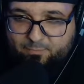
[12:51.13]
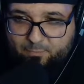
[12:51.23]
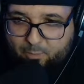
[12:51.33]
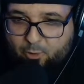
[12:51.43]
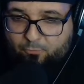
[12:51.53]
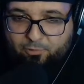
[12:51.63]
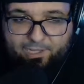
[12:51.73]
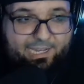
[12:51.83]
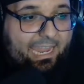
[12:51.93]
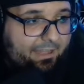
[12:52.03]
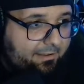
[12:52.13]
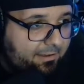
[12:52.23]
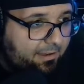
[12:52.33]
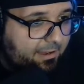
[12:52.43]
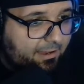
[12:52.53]
Marvel again.
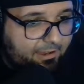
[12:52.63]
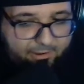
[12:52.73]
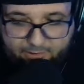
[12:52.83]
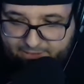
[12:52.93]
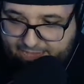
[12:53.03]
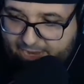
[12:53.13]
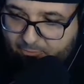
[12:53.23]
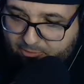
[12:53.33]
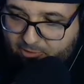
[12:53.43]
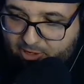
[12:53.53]
That we're talking